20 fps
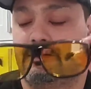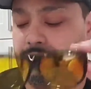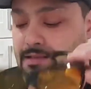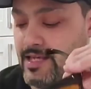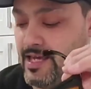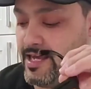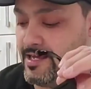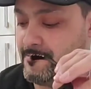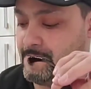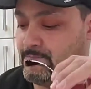
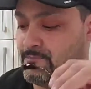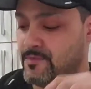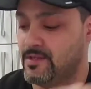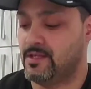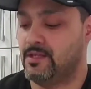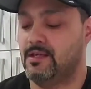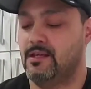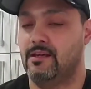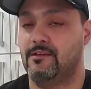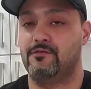Okay.
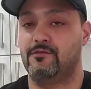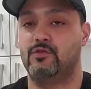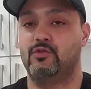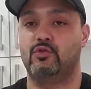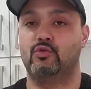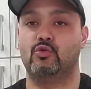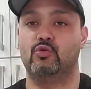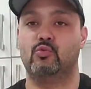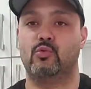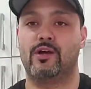If you
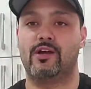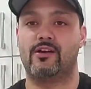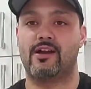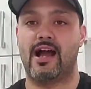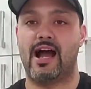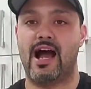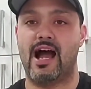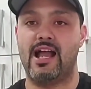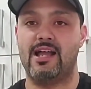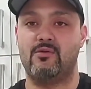do wear
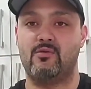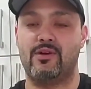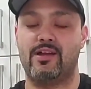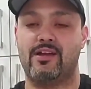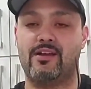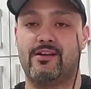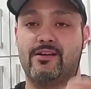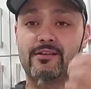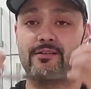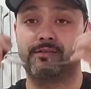
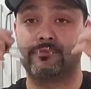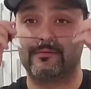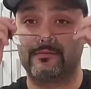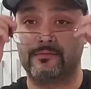eyewear,